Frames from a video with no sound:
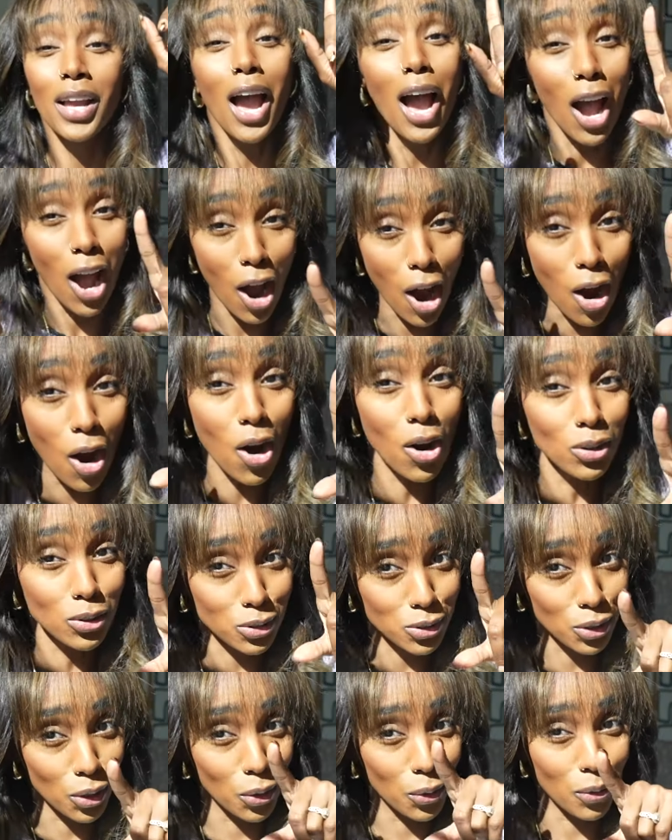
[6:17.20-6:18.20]
I
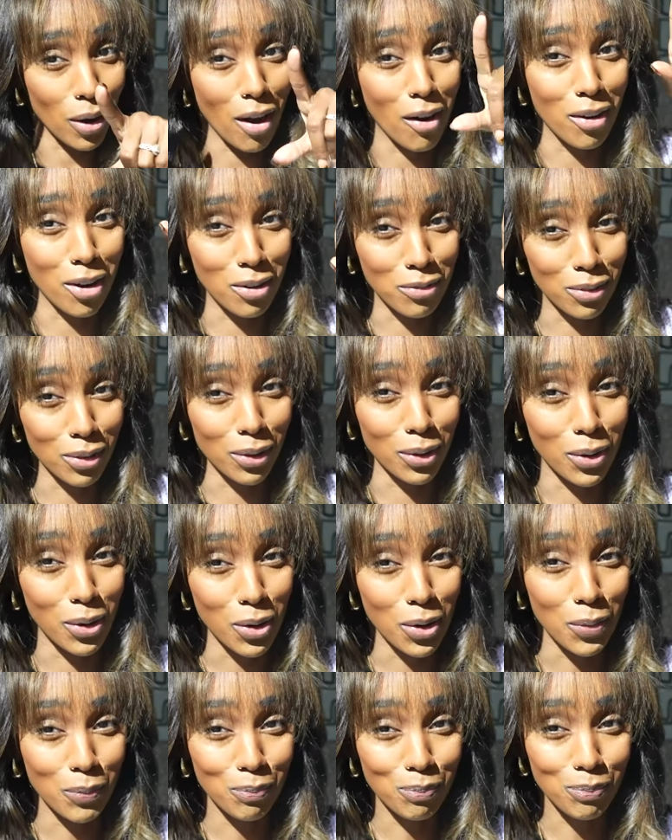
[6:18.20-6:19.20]
also, however,
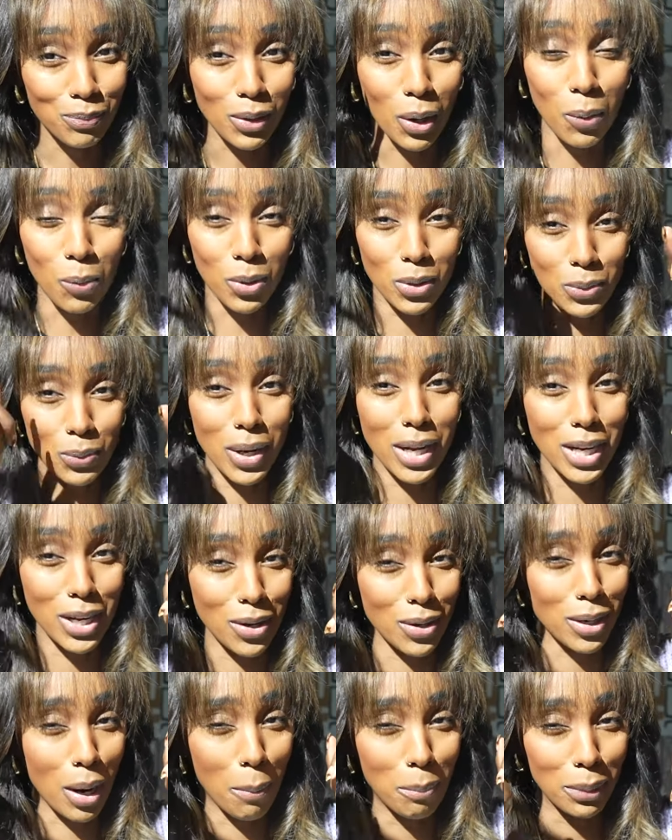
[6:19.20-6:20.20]
was waiting
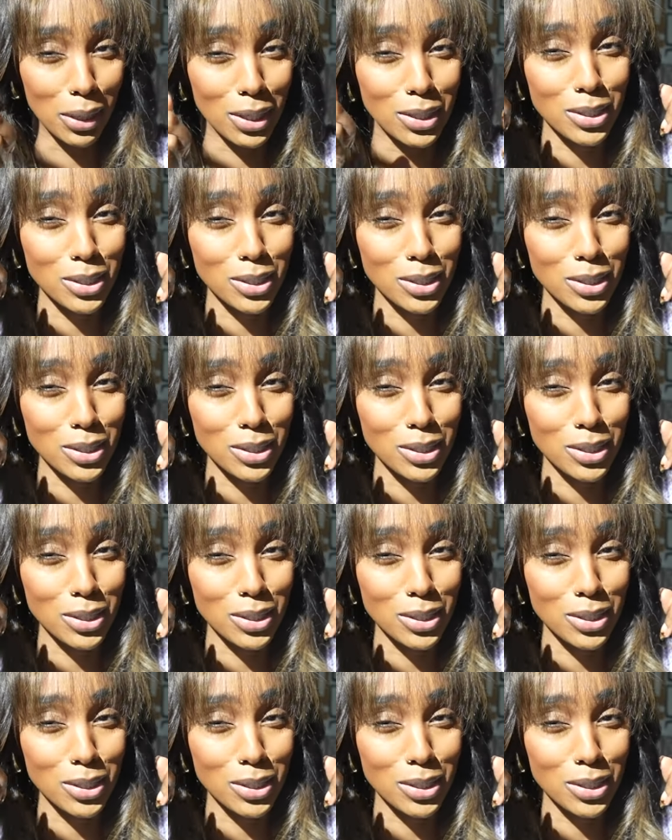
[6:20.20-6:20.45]
on a big